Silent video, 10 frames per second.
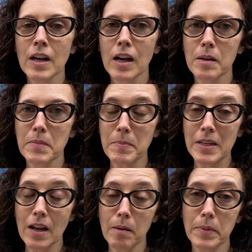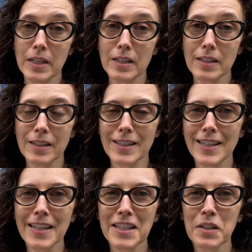uh, maybe not been into the
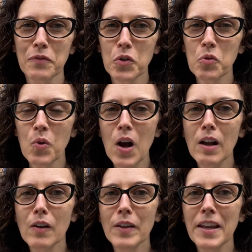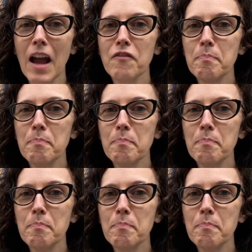dentist for a while and have